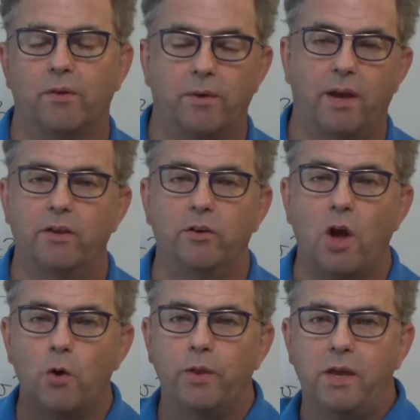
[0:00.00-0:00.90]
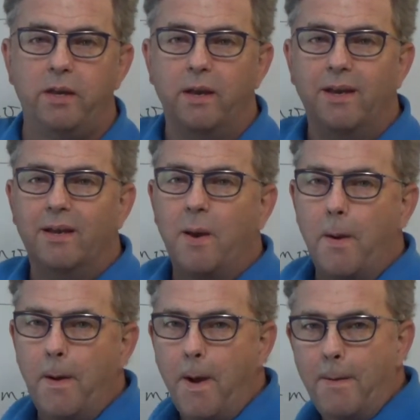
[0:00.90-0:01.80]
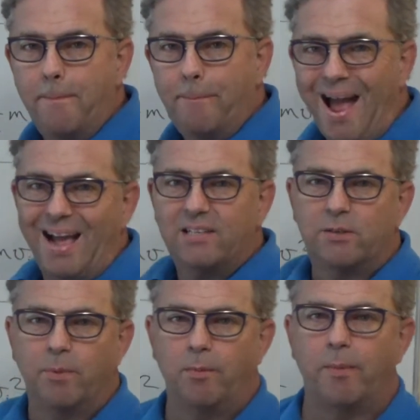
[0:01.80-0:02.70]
Okay, you know the maximum